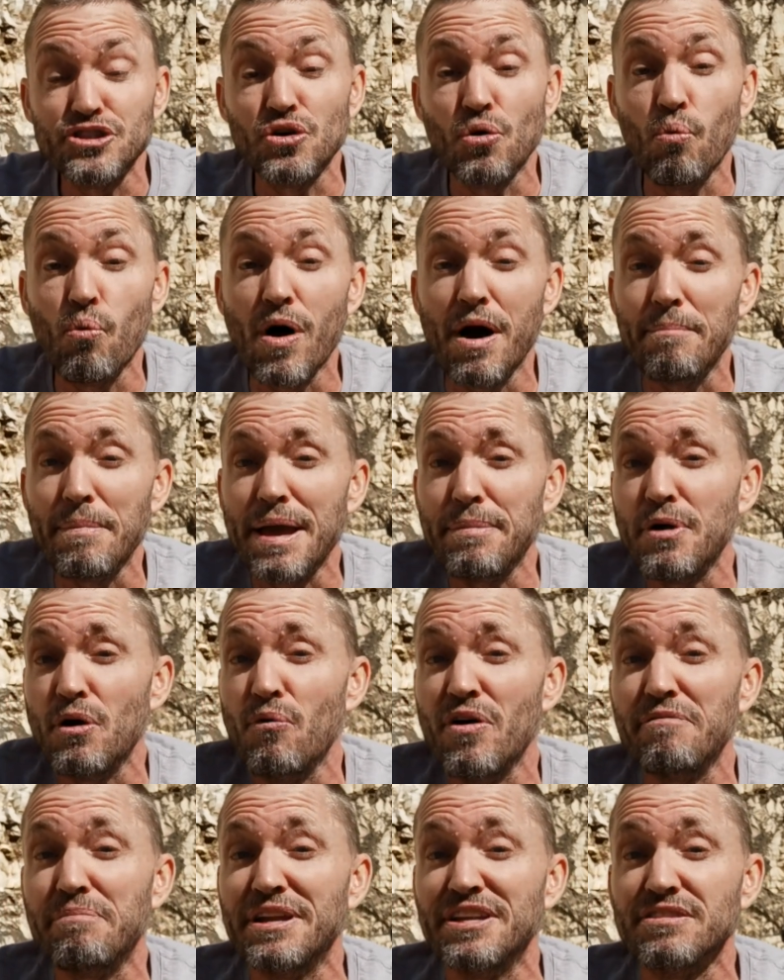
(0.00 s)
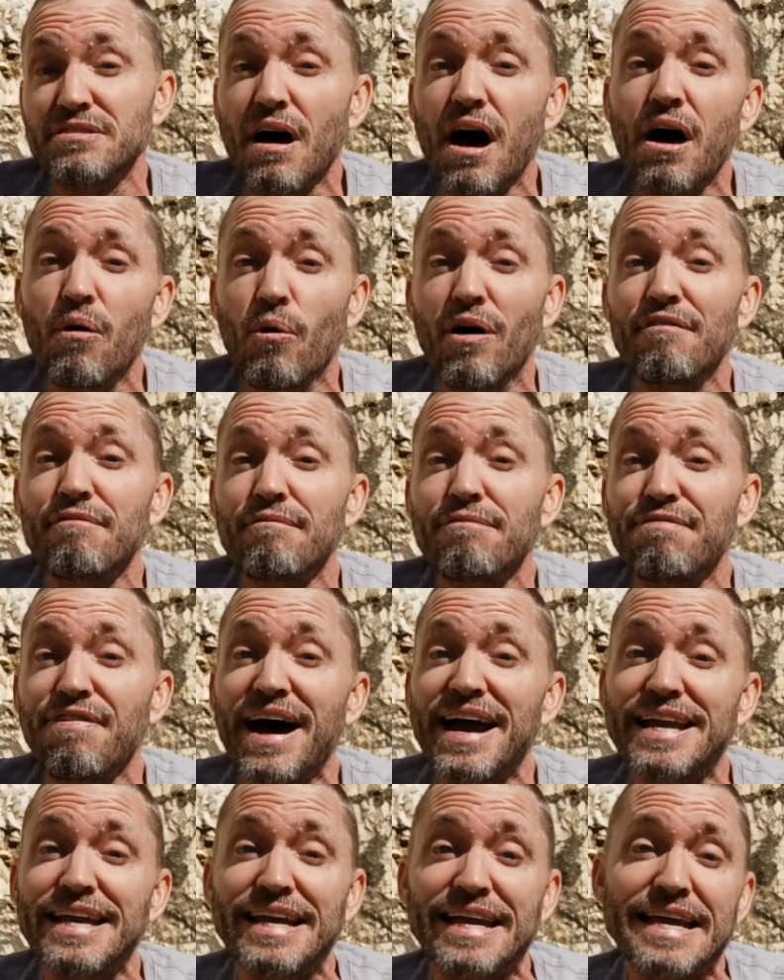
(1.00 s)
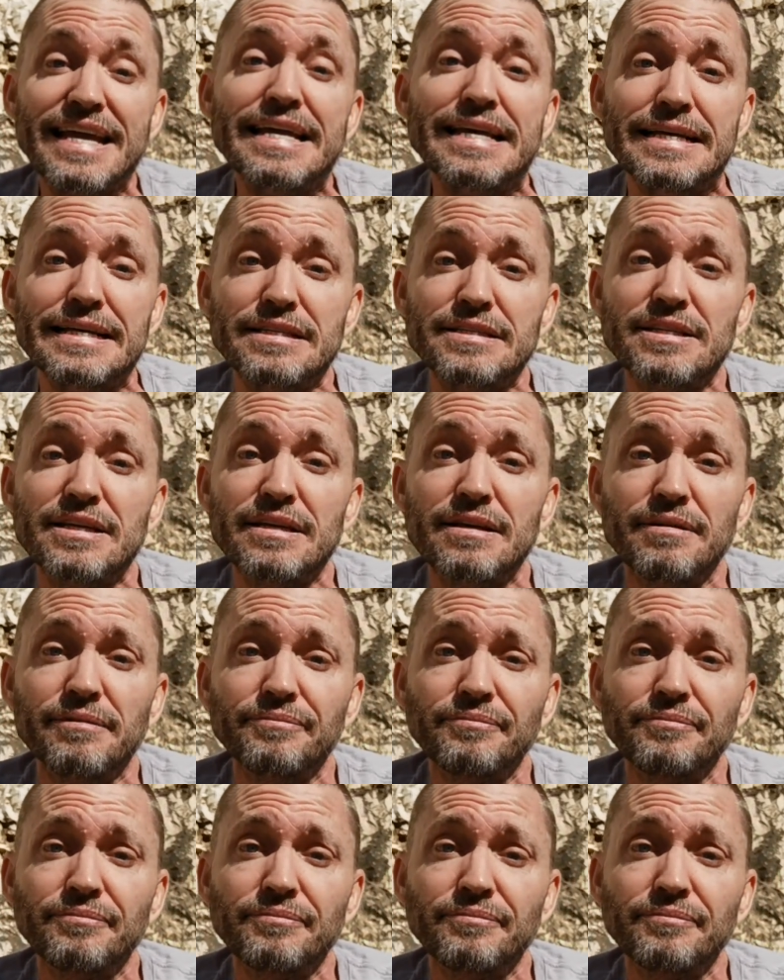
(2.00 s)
to what maybe we've been taught what fighting is.